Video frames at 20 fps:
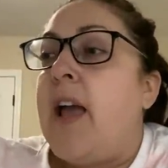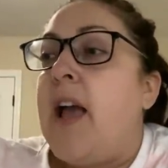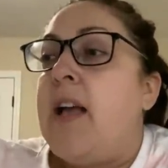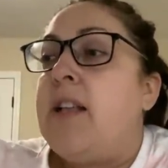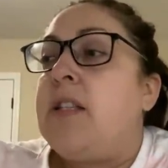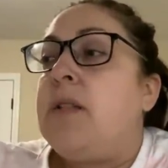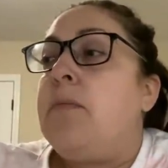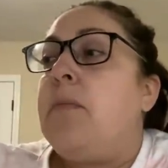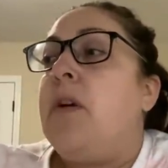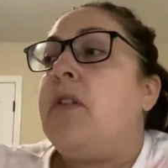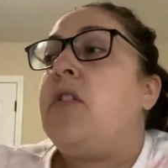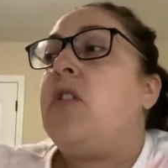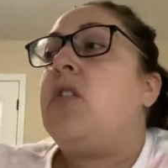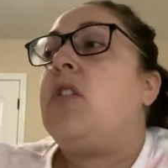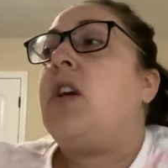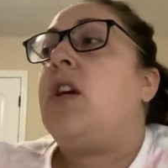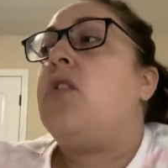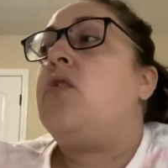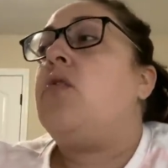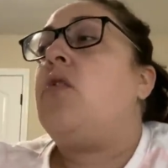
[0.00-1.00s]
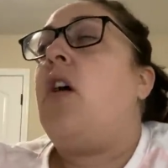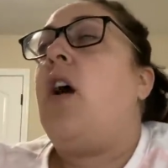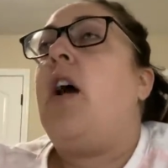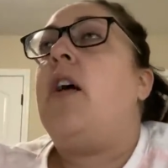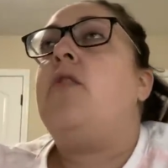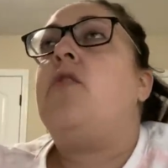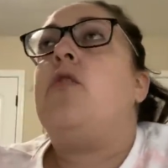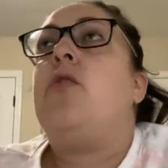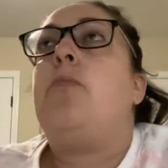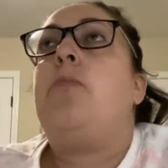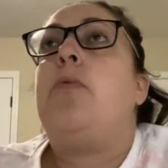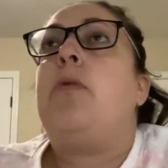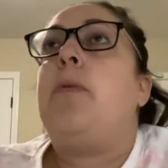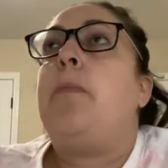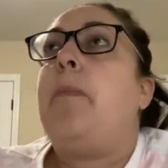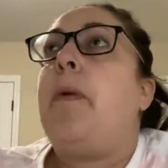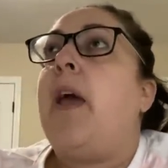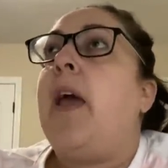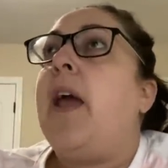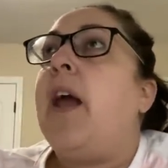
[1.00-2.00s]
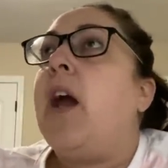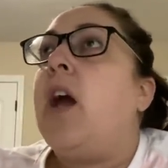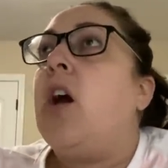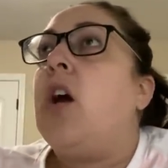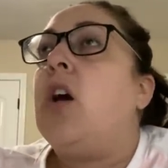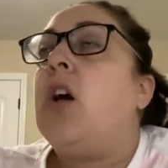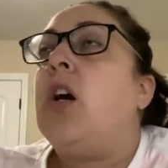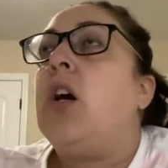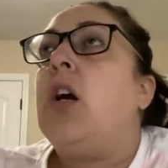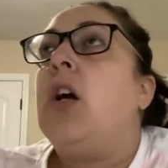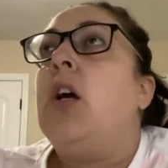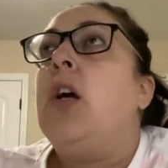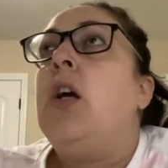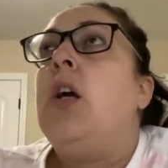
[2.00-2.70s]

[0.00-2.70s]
as much as I try to prepare